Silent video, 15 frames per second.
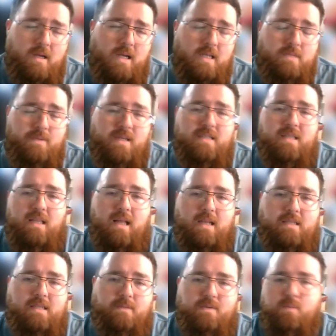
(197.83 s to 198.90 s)
is because a
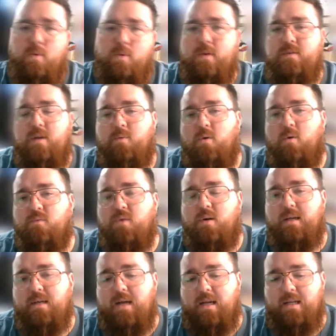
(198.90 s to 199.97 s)
lot of times the pre-draft profile
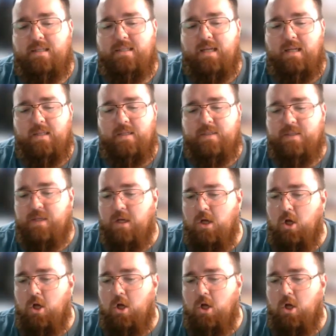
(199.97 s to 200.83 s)
can kind of tell us